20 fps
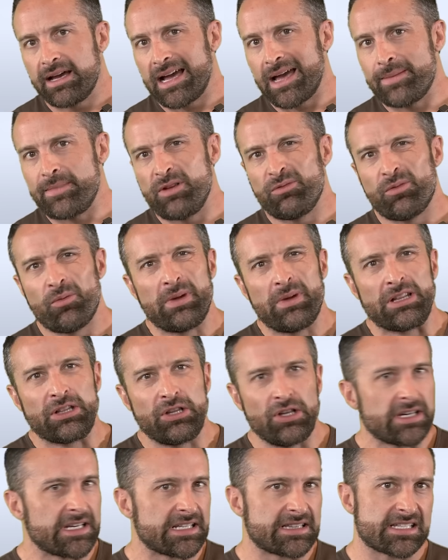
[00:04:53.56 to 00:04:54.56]
I mean, when we
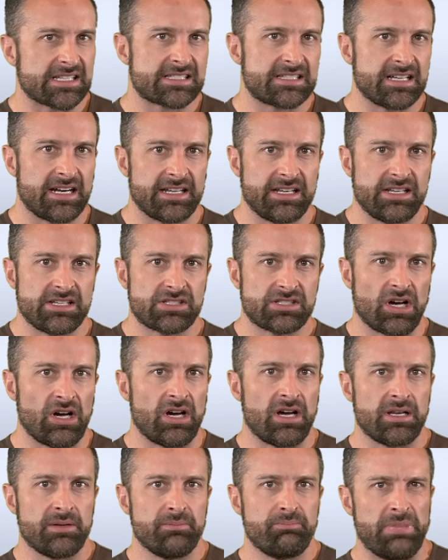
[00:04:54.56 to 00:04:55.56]
look at the studies
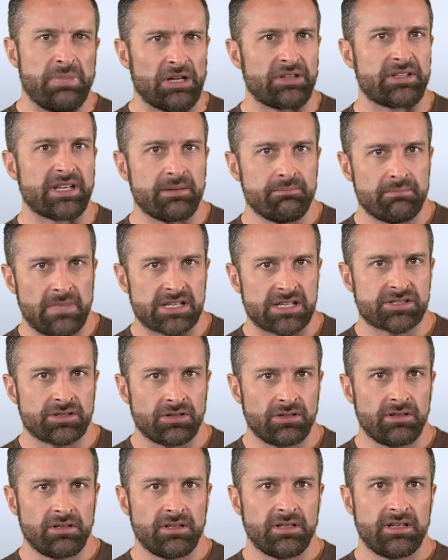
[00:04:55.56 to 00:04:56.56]
on building
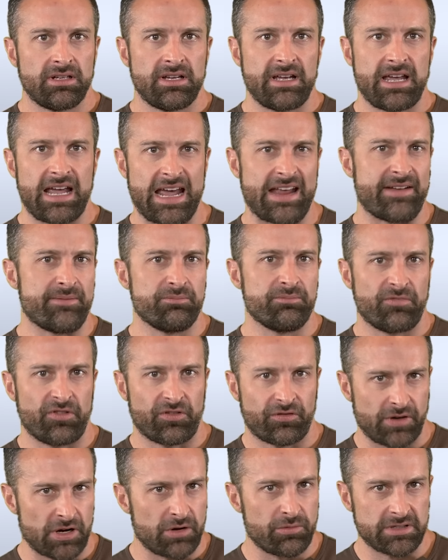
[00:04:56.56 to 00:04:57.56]
muscle and
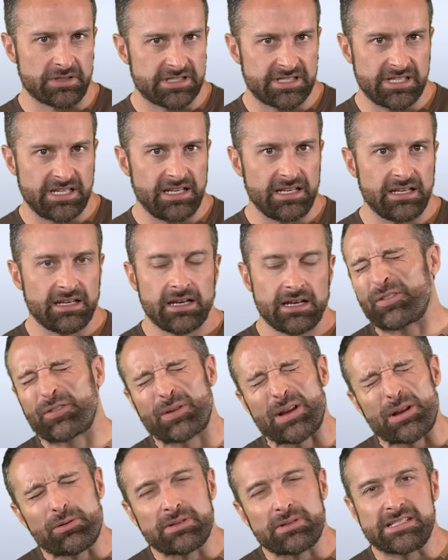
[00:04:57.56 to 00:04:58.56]
frequency,
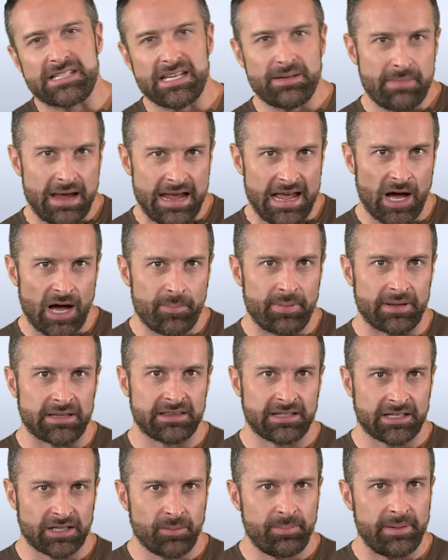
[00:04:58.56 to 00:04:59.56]
frequency may help a
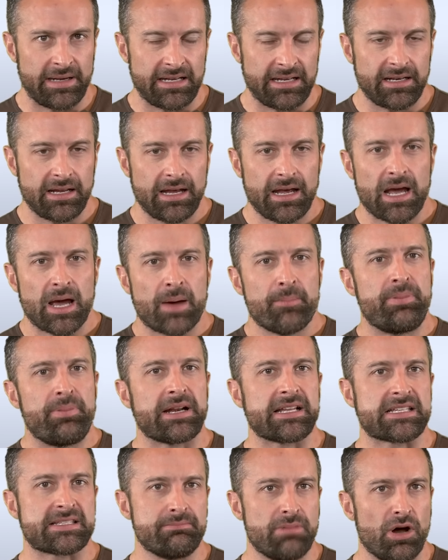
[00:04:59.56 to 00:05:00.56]
little bit,
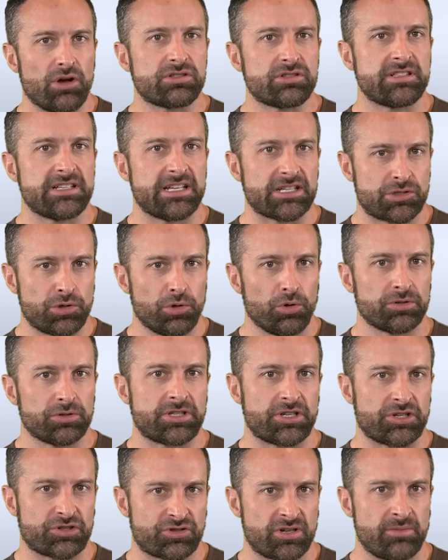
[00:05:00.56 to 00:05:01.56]
but it's mostly a tool
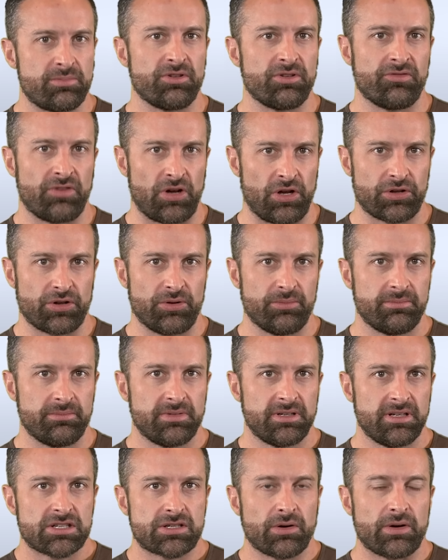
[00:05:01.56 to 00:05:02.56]
to distribute volume.
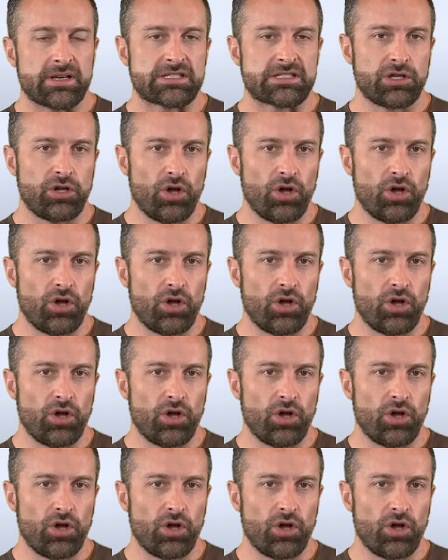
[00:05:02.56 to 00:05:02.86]
So as